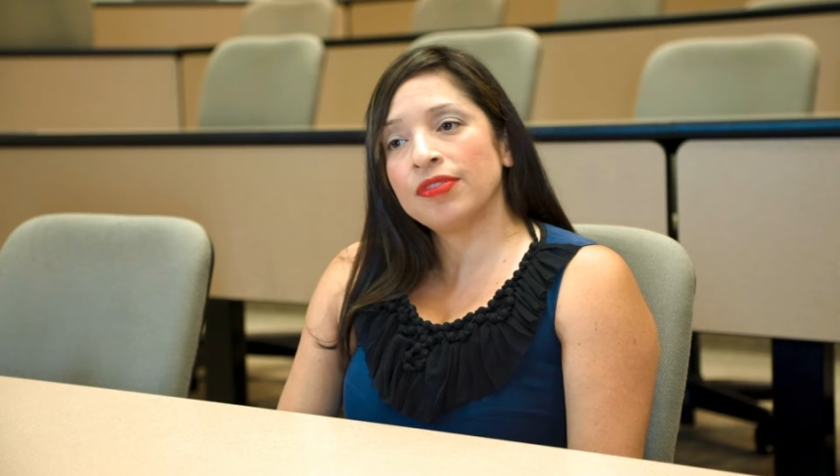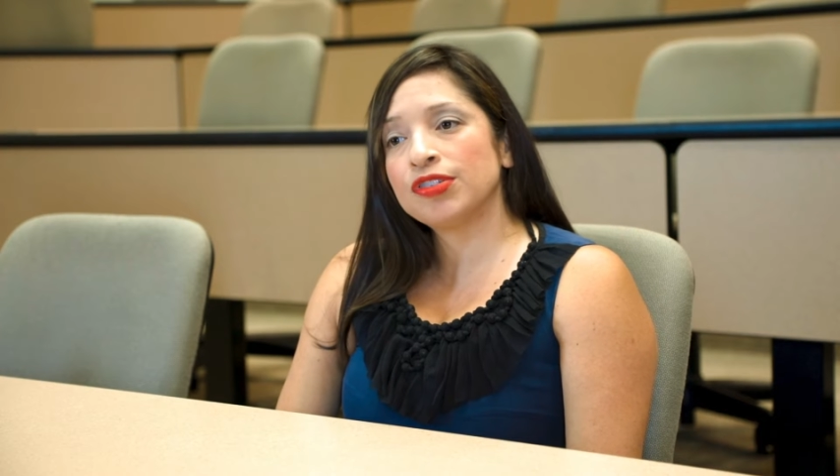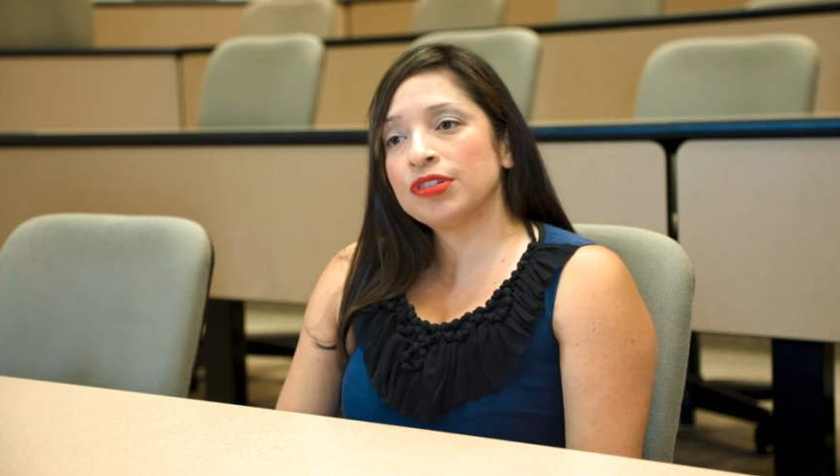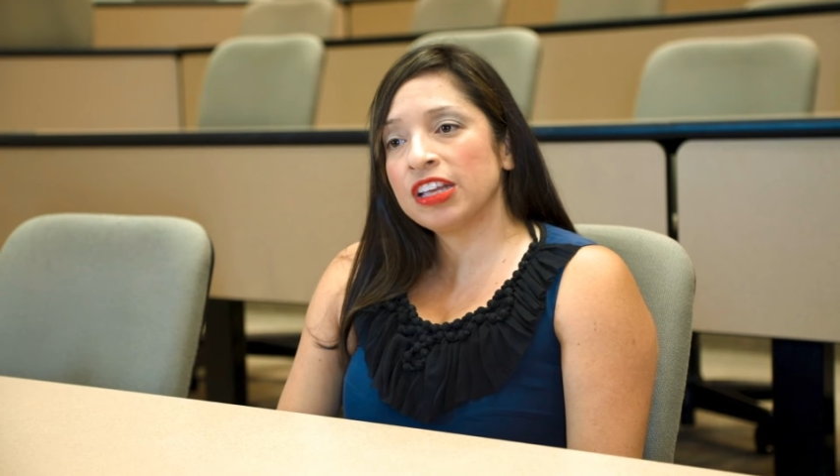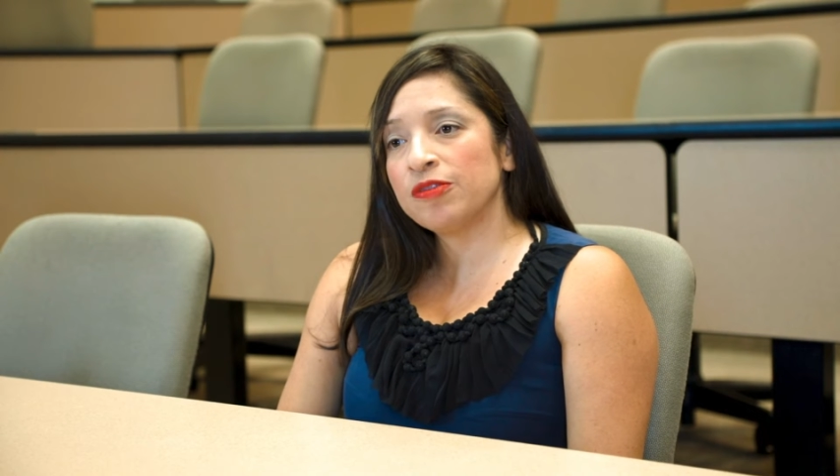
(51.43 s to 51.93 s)

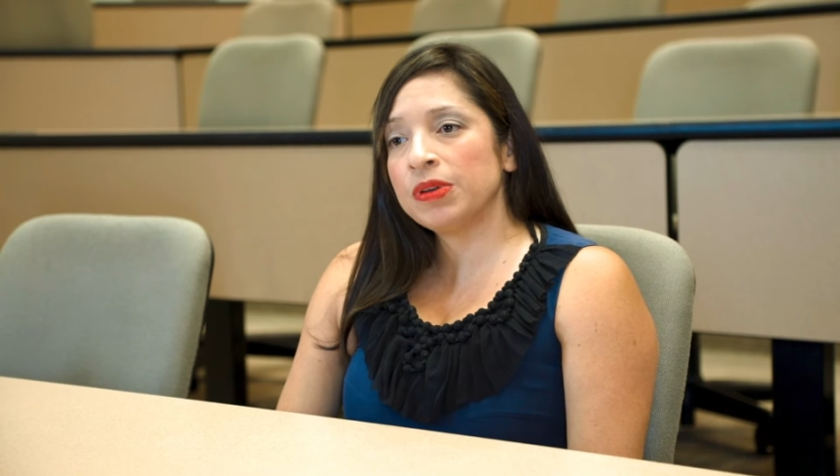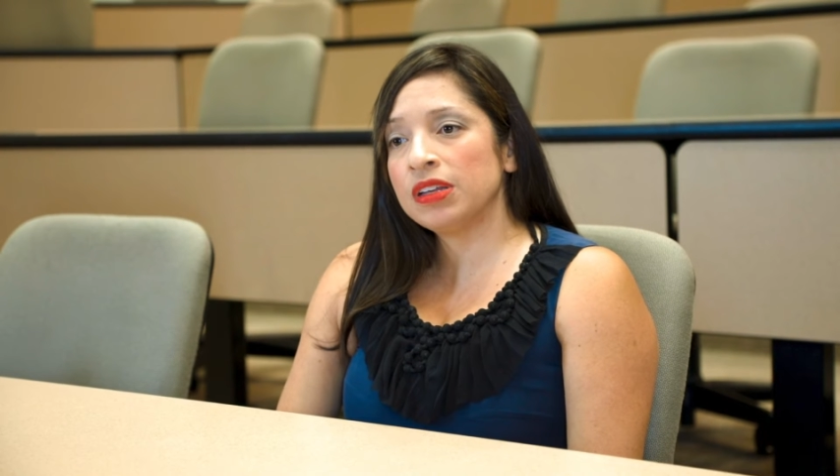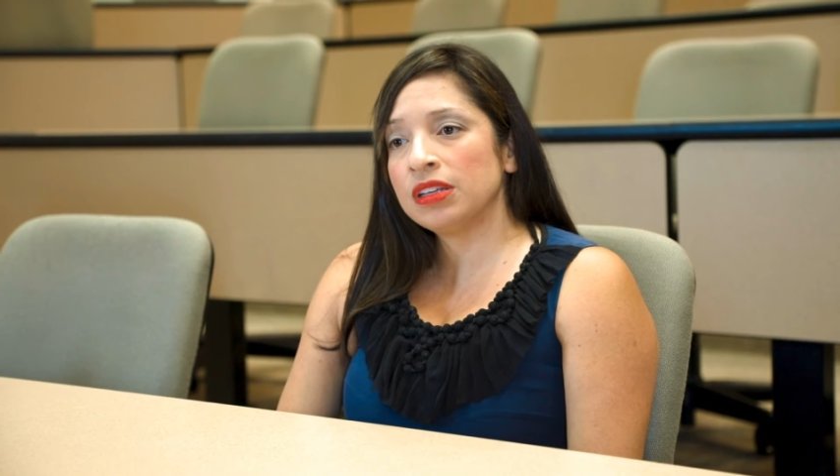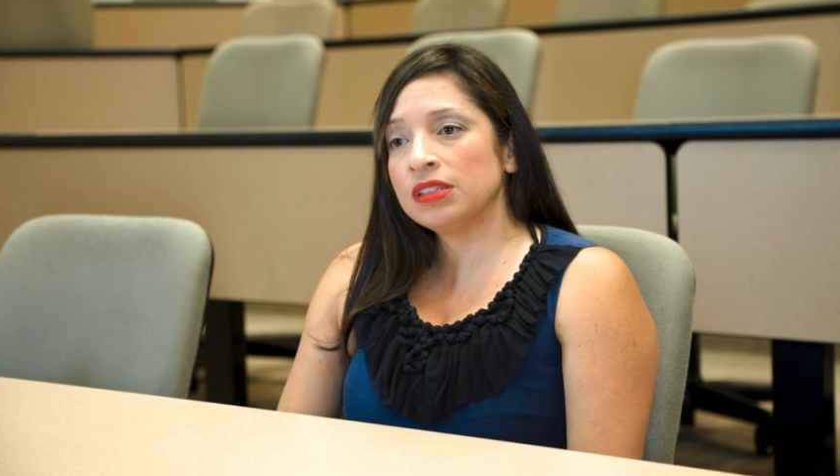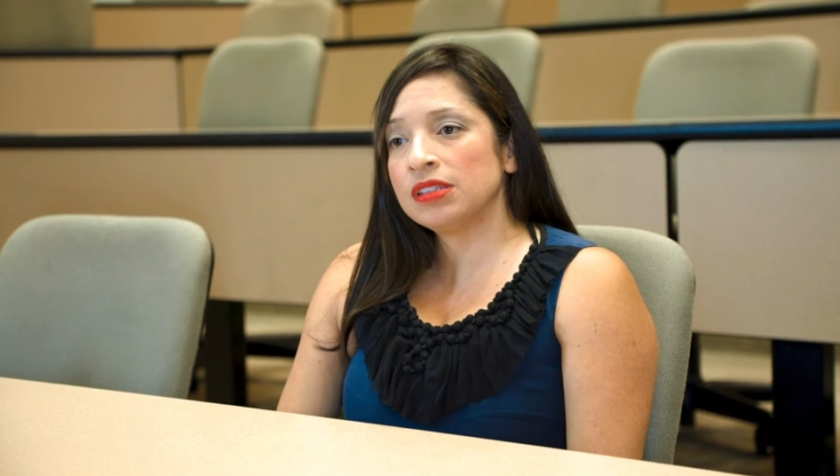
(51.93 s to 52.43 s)
after they've
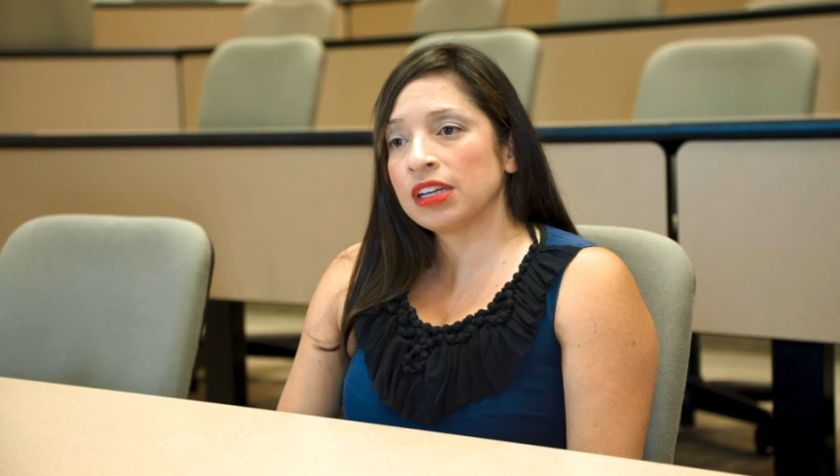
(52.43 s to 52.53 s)
been